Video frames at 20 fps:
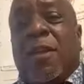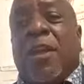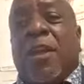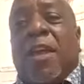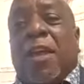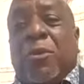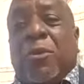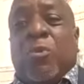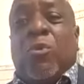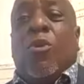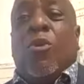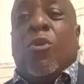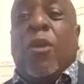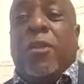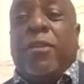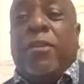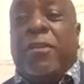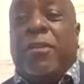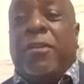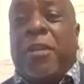In New
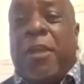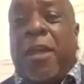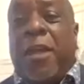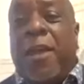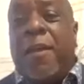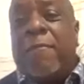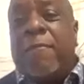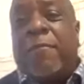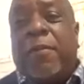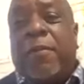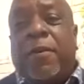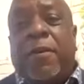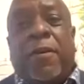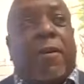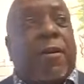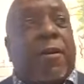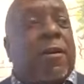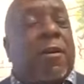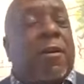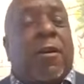Orleans, he'd have a,
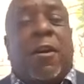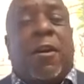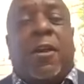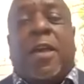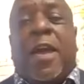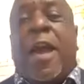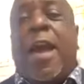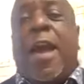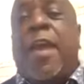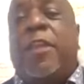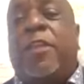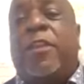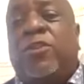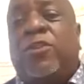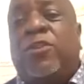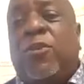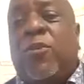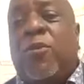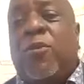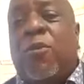a, a
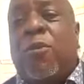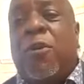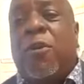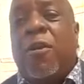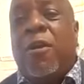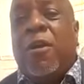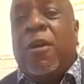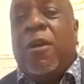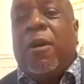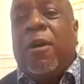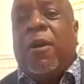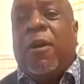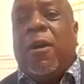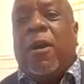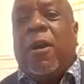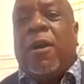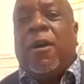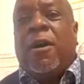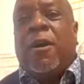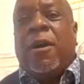cottage or a,
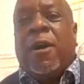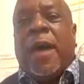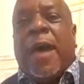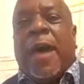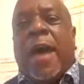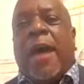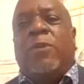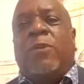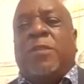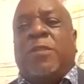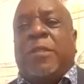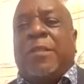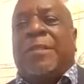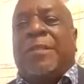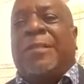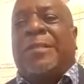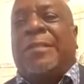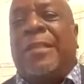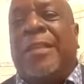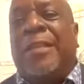a, house in the
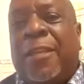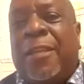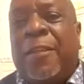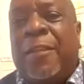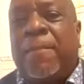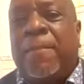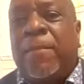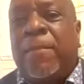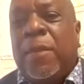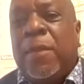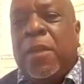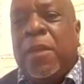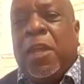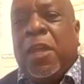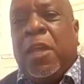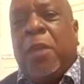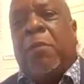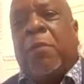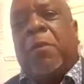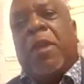city.
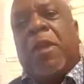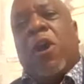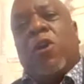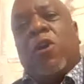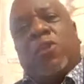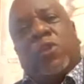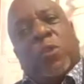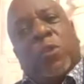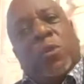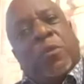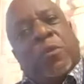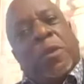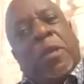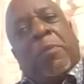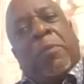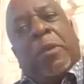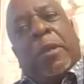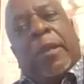He would also he would